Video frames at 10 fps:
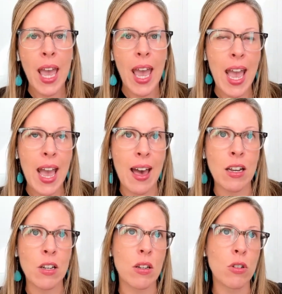
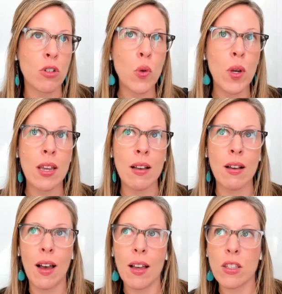and doing
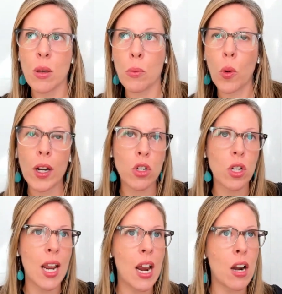some
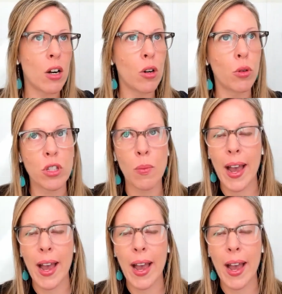questionnaire or some